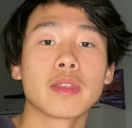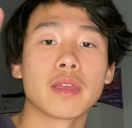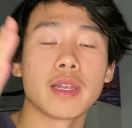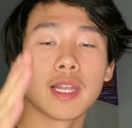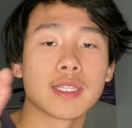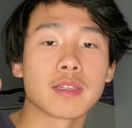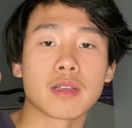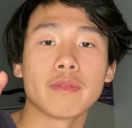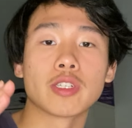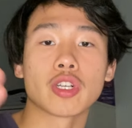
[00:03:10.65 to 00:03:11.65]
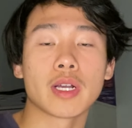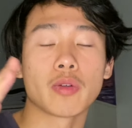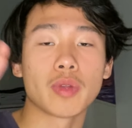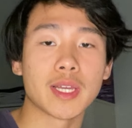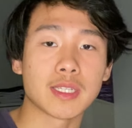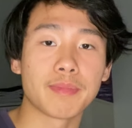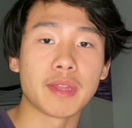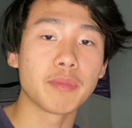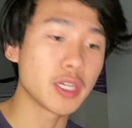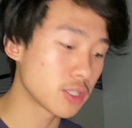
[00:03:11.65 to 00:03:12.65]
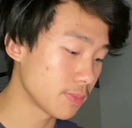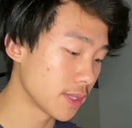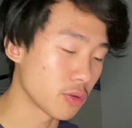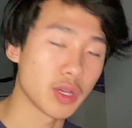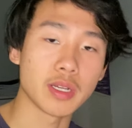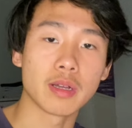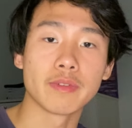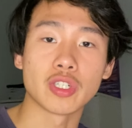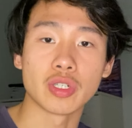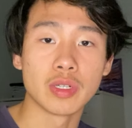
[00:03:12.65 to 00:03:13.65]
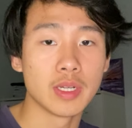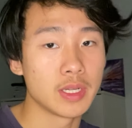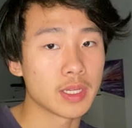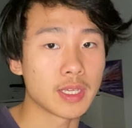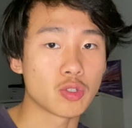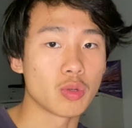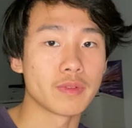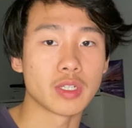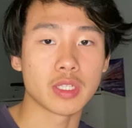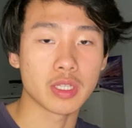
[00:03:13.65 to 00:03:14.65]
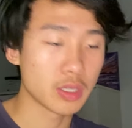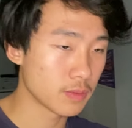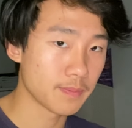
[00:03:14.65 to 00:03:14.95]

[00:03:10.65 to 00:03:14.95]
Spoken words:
the lesser curvature can't really expand much, but the greater curvature can sort of just